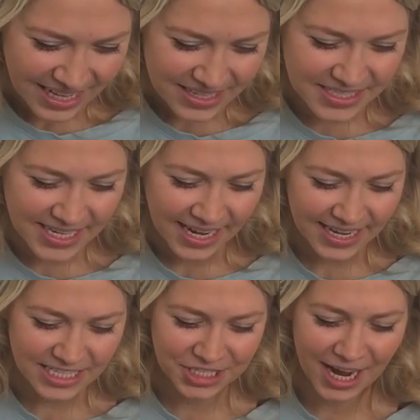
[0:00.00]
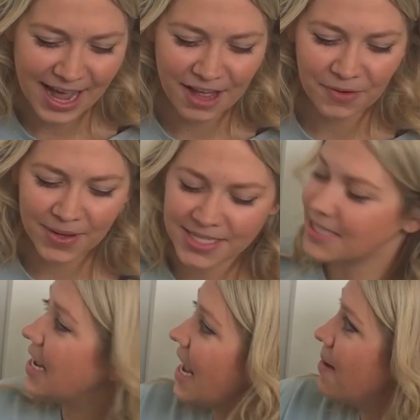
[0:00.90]
The second child was
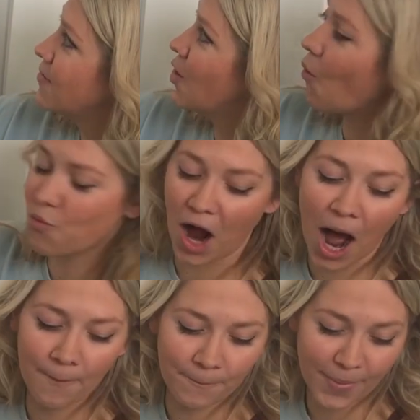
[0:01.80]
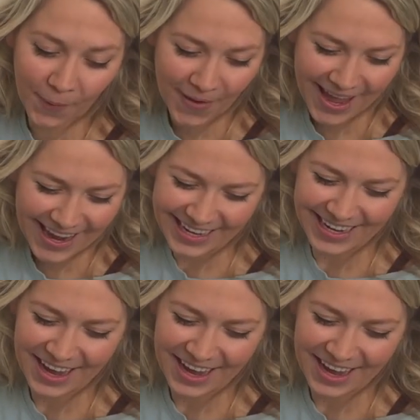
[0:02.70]
named Rhomboy.